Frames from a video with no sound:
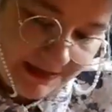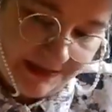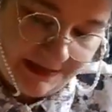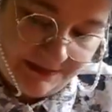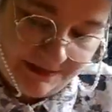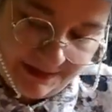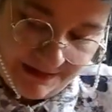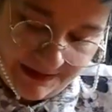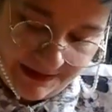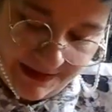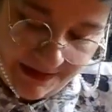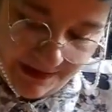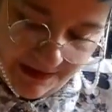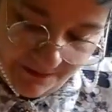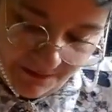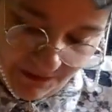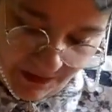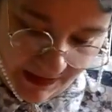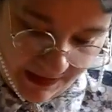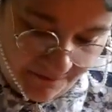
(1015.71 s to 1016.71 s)
see,
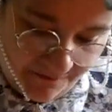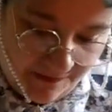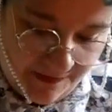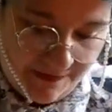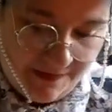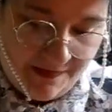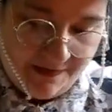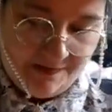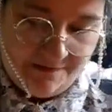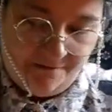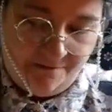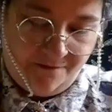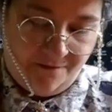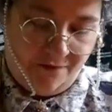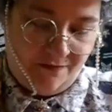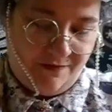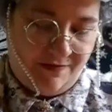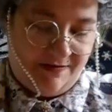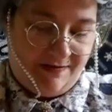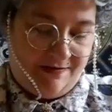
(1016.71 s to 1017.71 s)
I'm leaving that
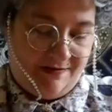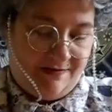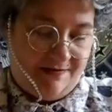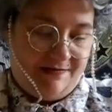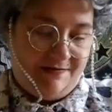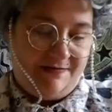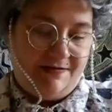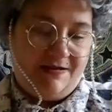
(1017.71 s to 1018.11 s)
for her.